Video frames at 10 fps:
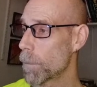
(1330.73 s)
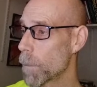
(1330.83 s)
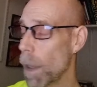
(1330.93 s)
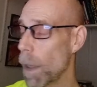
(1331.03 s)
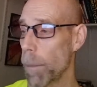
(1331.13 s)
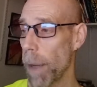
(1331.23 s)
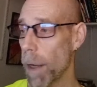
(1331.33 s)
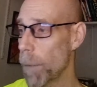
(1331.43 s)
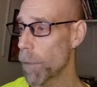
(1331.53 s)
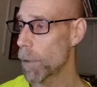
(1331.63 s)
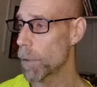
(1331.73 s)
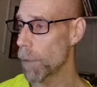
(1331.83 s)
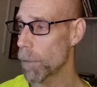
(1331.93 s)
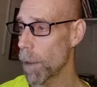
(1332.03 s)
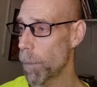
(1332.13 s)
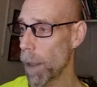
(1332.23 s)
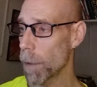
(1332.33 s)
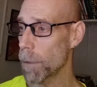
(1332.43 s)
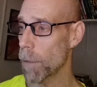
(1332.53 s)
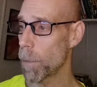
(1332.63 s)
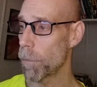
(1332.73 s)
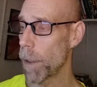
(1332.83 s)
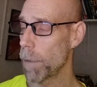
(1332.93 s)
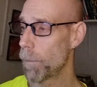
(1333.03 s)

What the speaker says: Oh man, I missed you, Jace. I apologize, my friend.